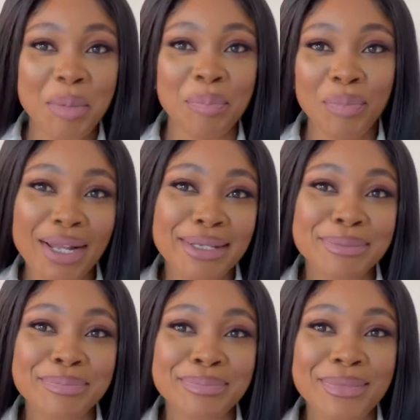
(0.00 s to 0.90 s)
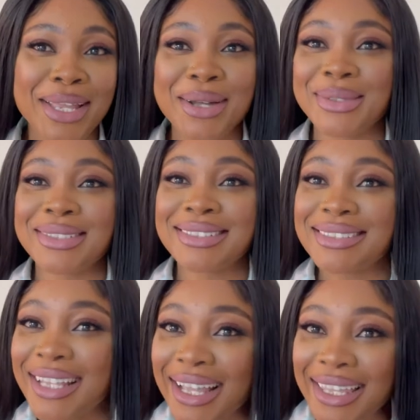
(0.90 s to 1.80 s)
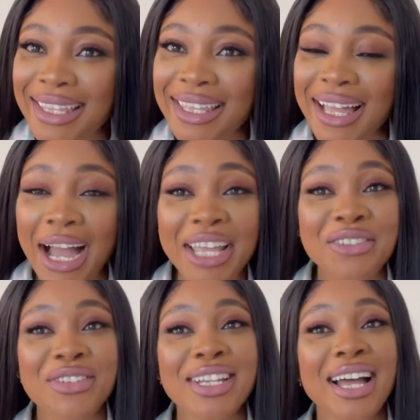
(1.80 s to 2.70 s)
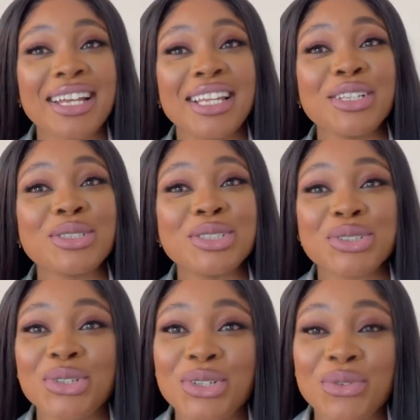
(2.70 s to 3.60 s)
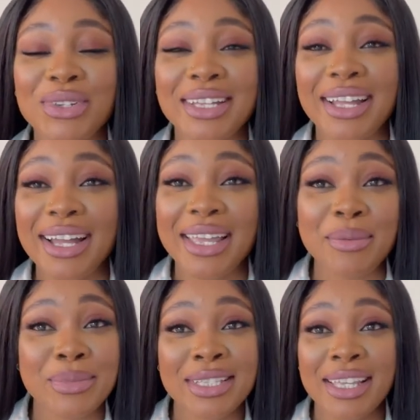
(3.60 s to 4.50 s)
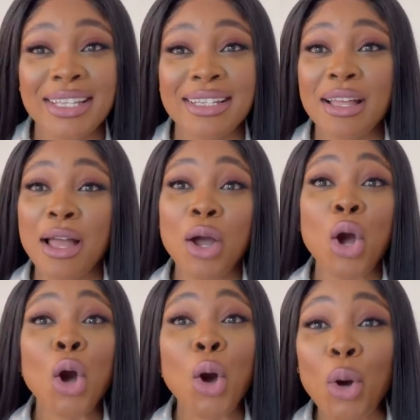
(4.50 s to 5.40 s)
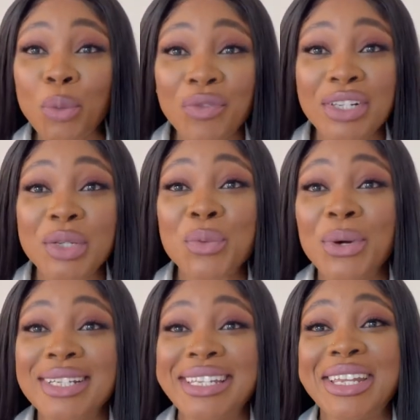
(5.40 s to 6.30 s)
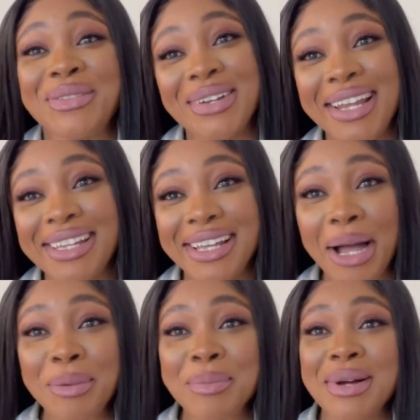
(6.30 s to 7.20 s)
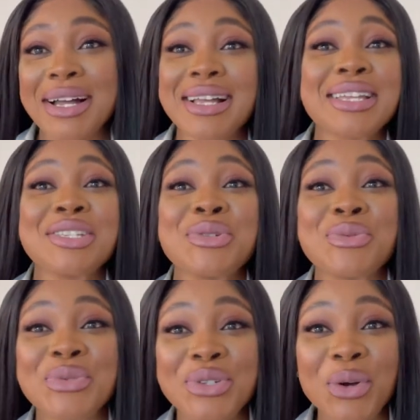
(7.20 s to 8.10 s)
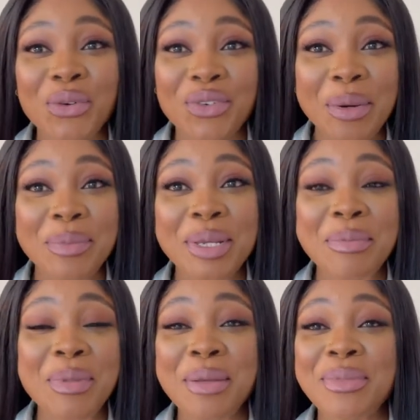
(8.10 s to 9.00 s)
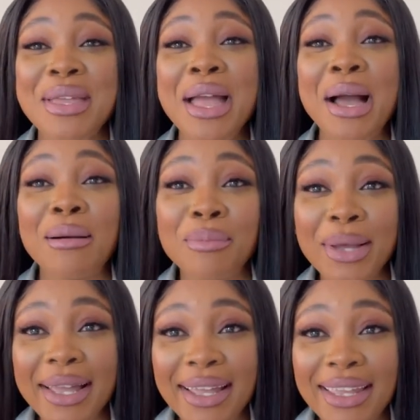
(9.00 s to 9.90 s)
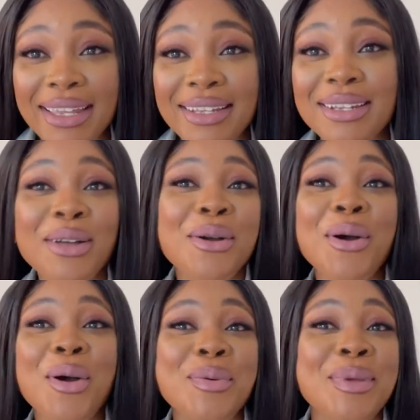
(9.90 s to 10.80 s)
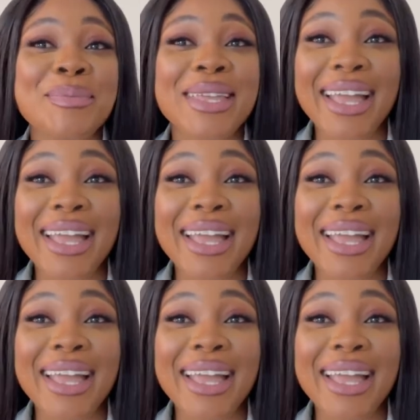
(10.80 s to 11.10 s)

but I was lucky. I even had a little joke with the guy. I'm saying, hopefully one day when I come back, he would offer me maybe a Birkin or maybe a